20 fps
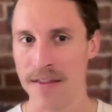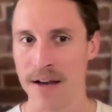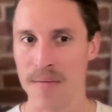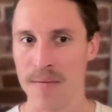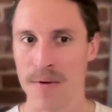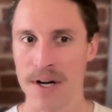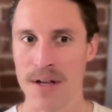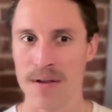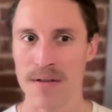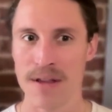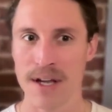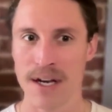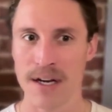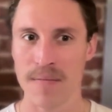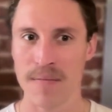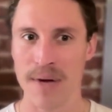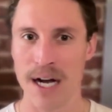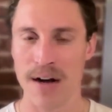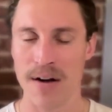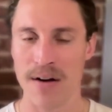And then what do you
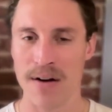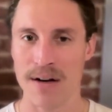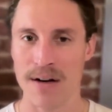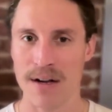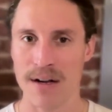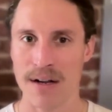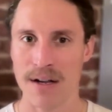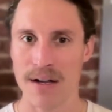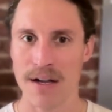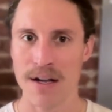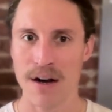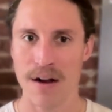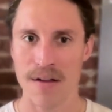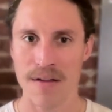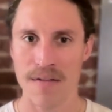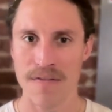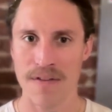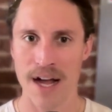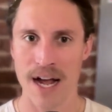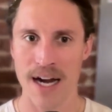think about,
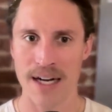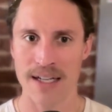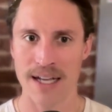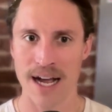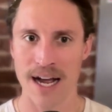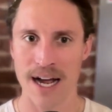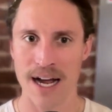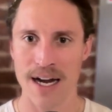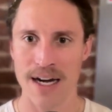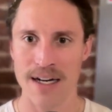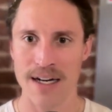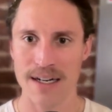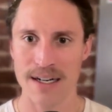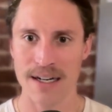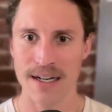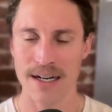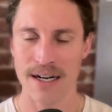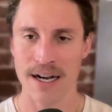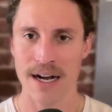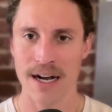the fact that
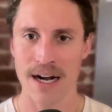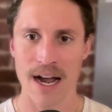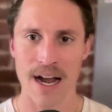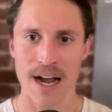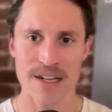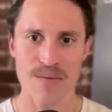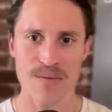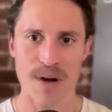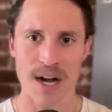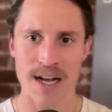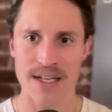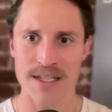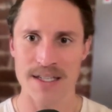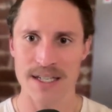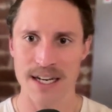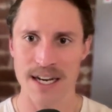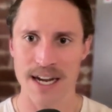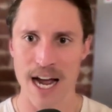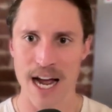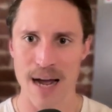X, Y,
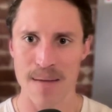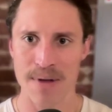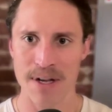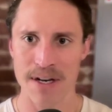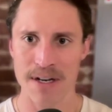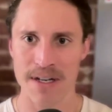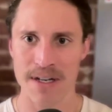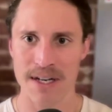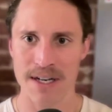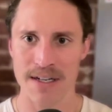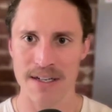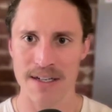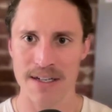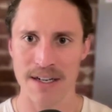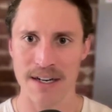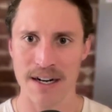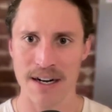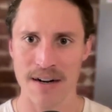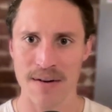and Z happened, and